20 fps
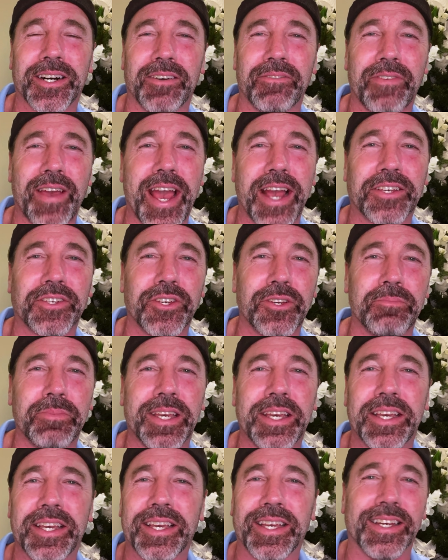
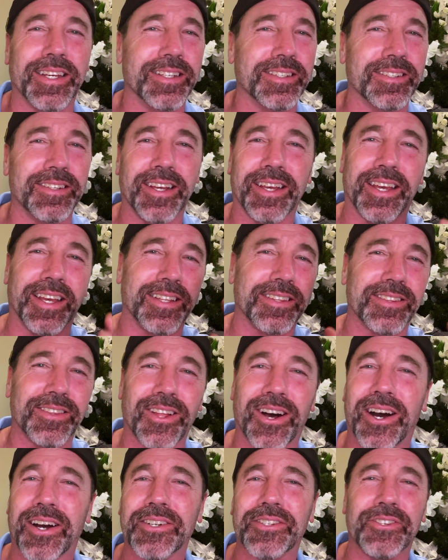vacuuming and
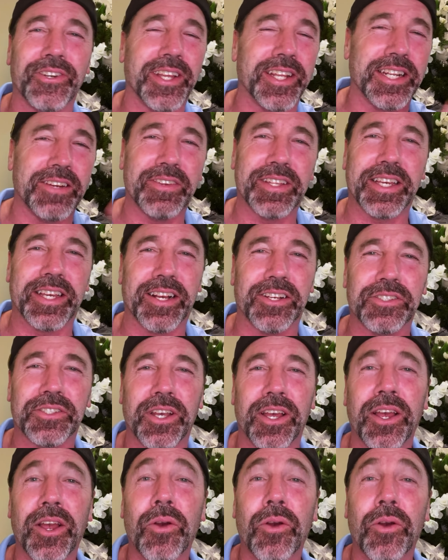laundry and everything else.